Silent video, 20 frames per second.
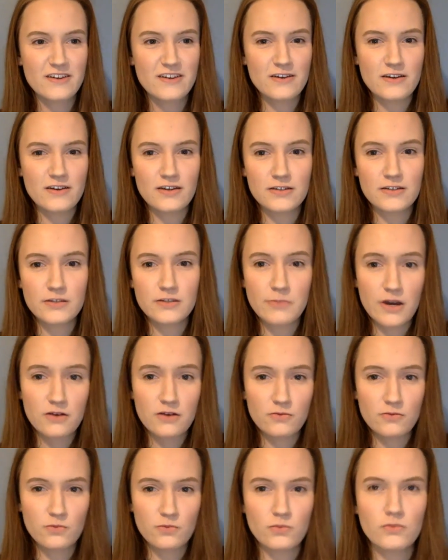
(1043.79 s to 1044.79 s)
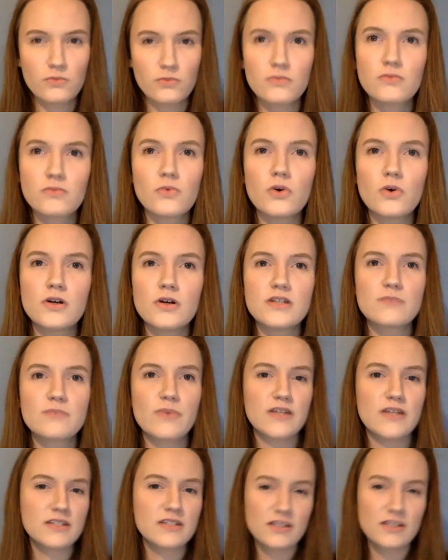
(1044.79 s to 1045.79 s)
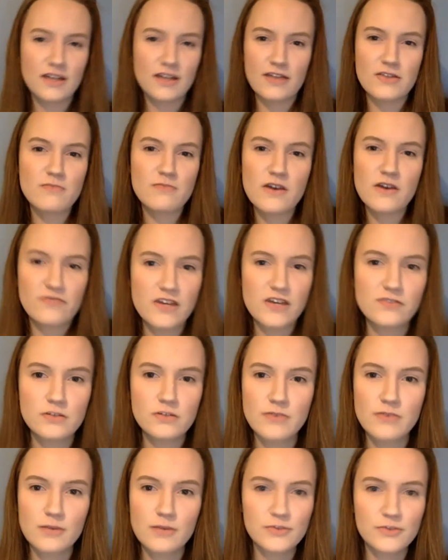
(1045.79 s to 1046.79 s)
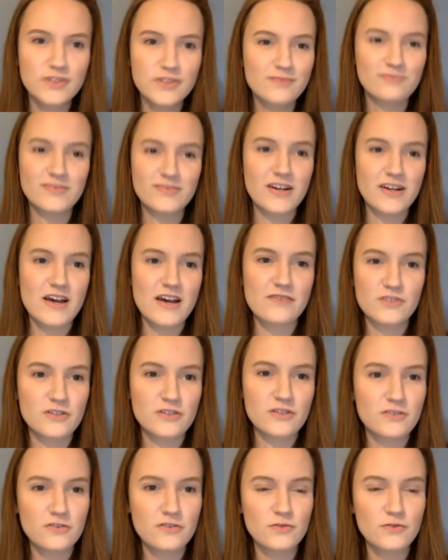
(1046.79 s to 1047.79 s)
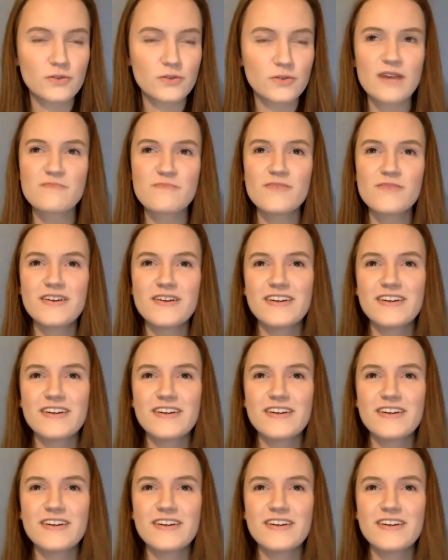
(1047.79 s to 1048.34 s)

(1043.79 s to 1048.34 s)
It's about what is basically, I think, my favorite memory ever of all time,